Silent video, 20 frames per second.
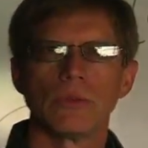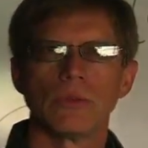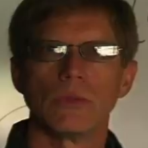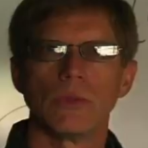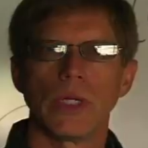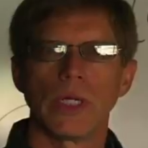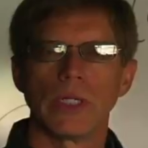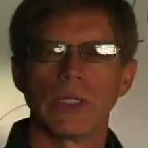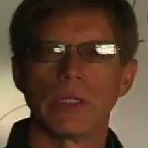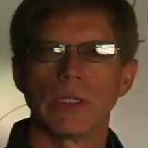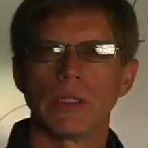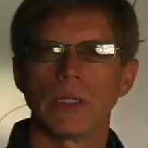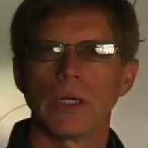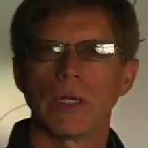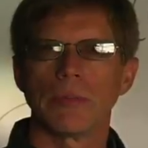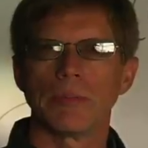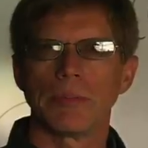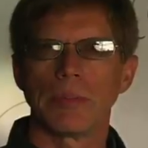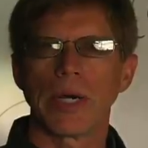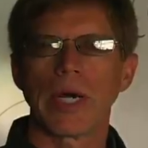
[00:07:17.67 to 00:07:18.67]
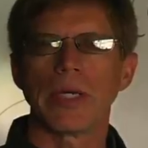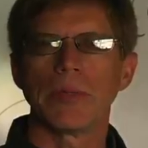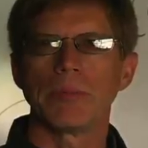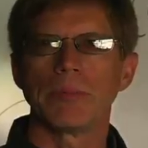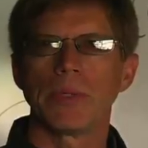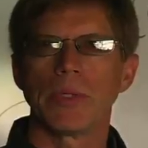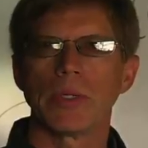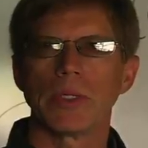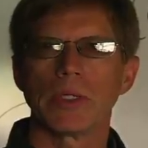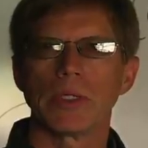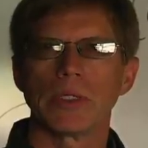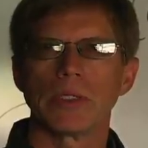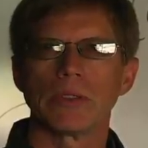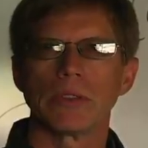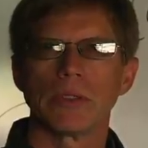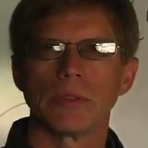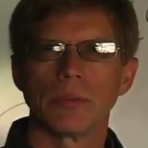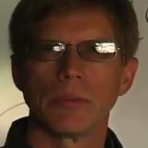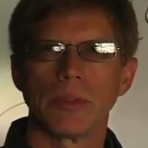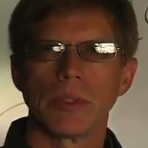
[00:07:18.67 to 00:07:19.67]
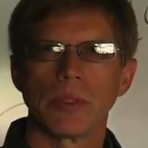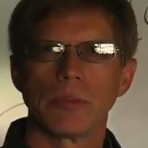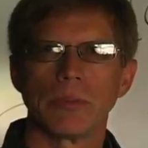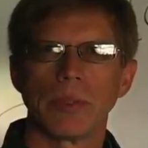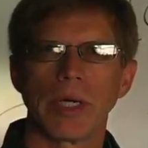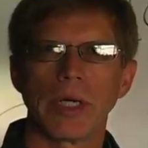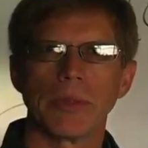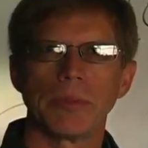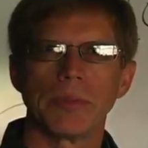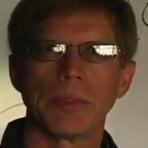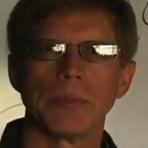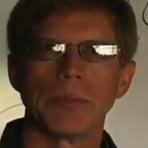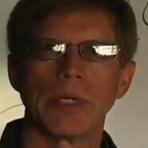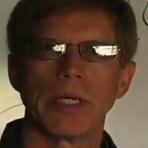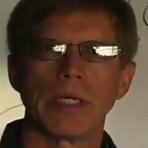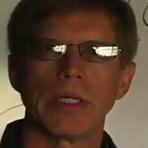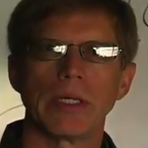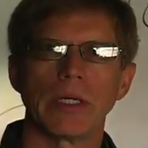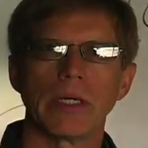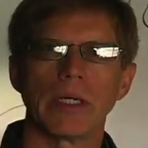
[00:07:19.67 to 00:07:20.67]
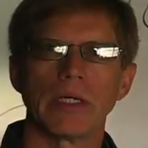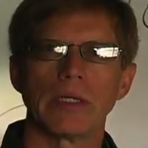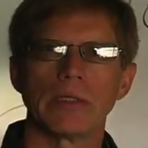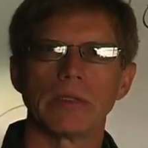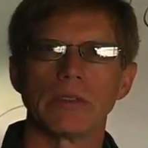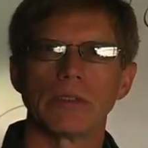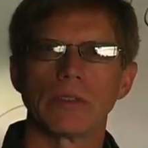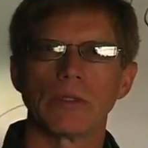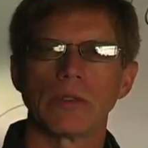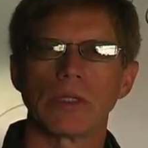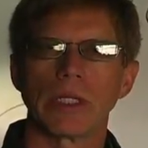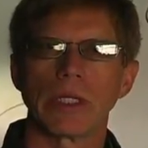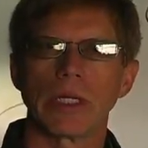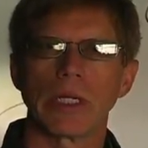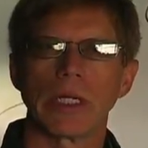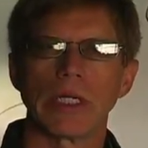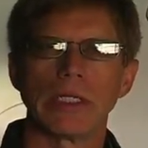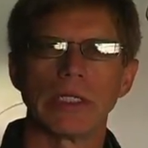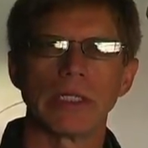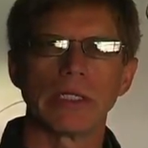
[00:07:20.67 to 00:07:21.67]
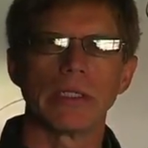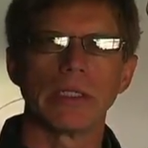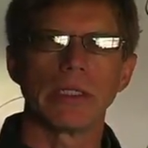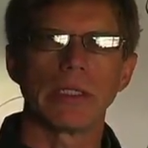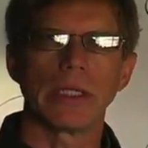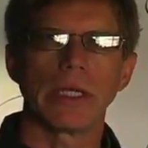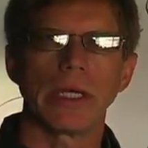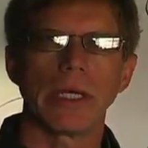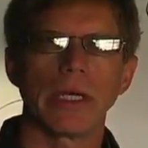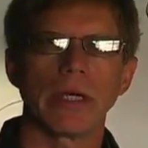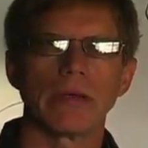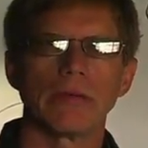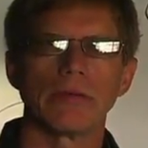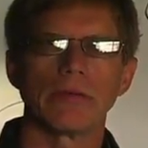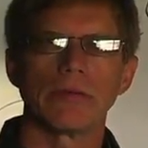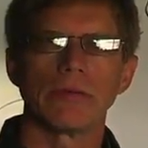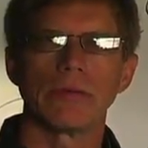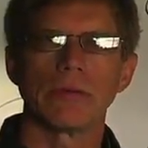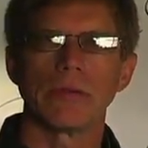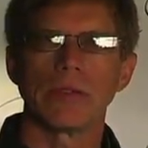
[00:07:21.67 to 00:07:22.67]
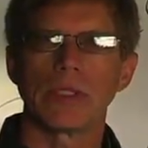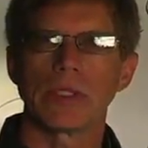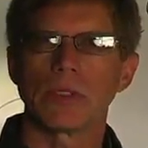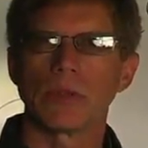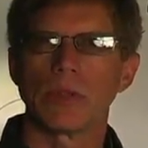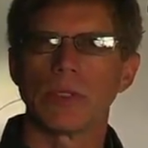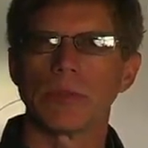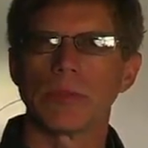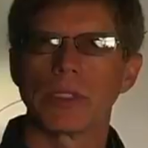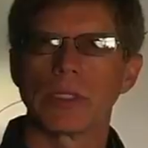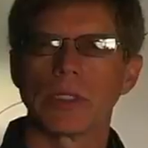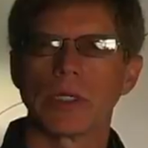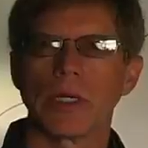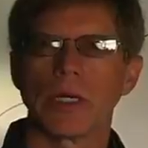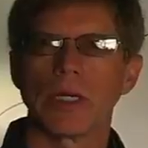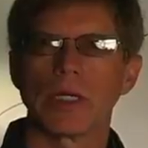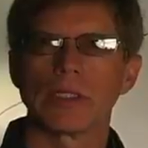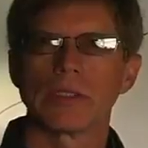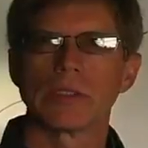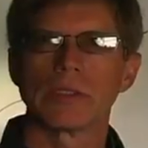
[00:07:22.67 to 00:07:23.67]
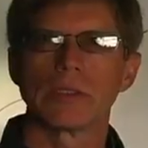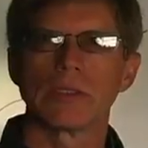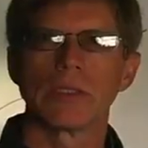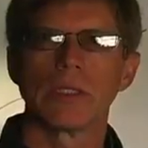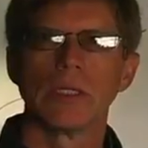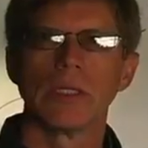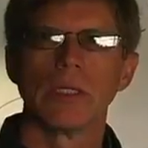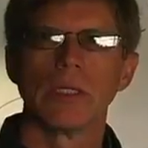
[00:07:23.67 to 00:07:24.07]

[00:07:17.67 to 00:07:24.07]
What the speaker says: run a pipe puller to pull pipe in my yard so that I didn't have the equipment costs,